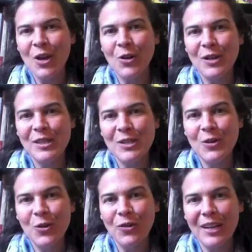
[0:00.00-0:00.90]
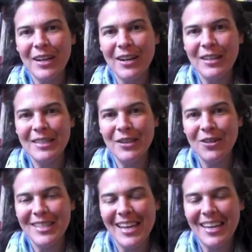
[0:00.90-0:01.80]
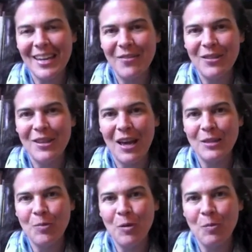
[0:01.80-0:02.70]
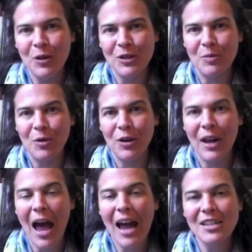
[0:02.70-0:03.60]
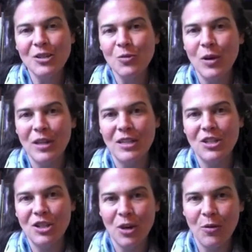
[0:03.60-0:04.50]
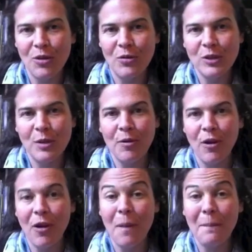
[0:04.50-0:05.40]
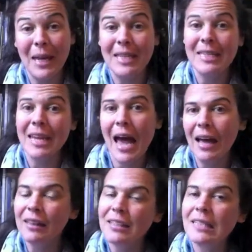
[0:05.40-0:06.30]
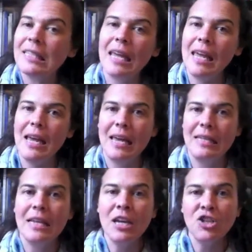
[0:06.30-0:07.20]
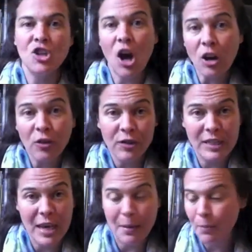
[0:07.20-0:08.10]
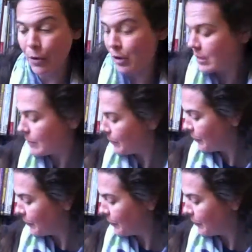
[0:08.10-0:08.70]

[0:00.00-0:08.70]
Kristen Hoover here, Senior Executive with Usborne Books and More, and I just wanted to share with you some of our amazing atlas and geography type books.